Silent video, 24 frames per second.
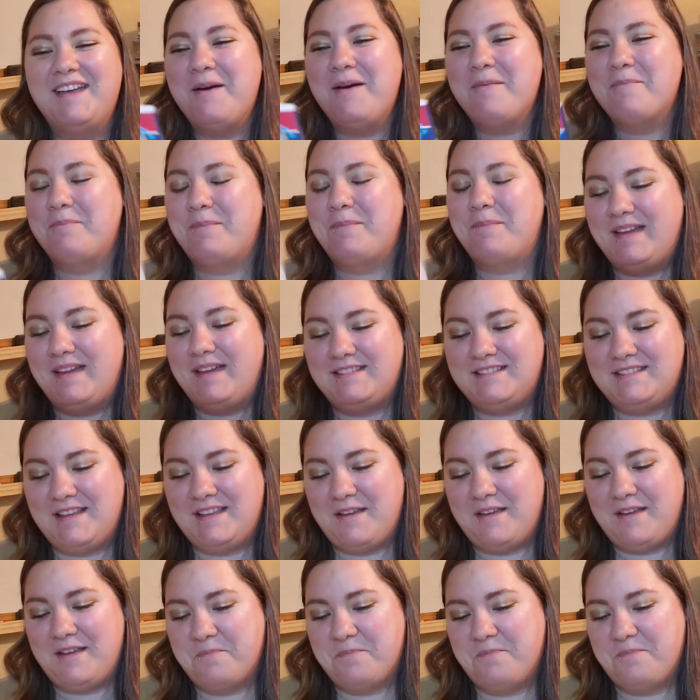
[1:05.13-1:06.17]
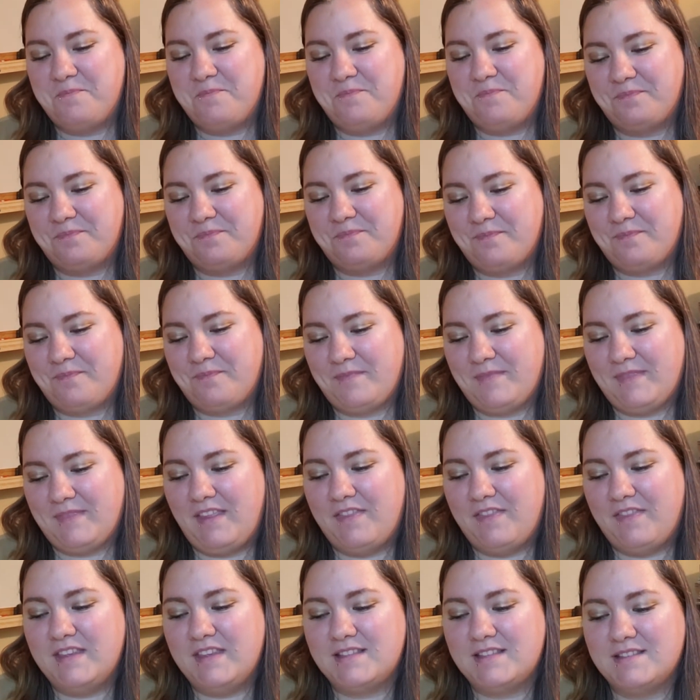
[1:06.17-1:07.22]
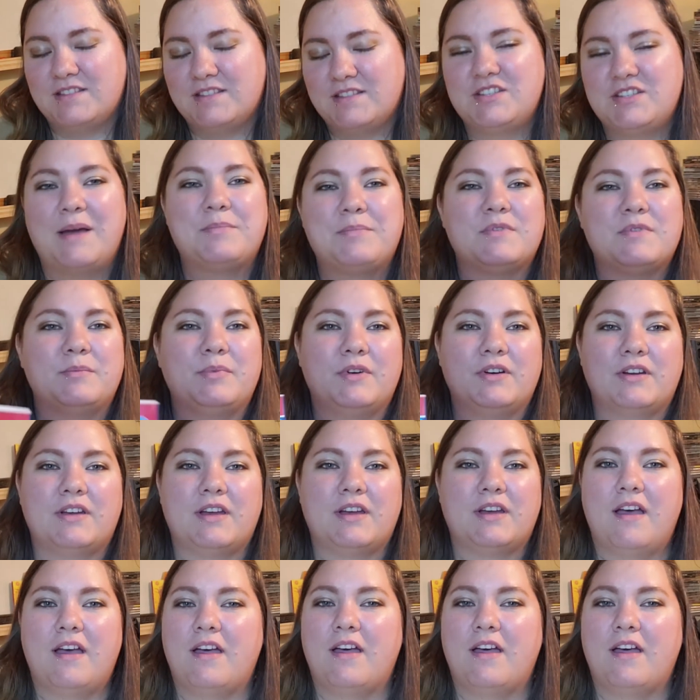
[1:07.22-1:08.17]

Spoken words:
But this is a chapter book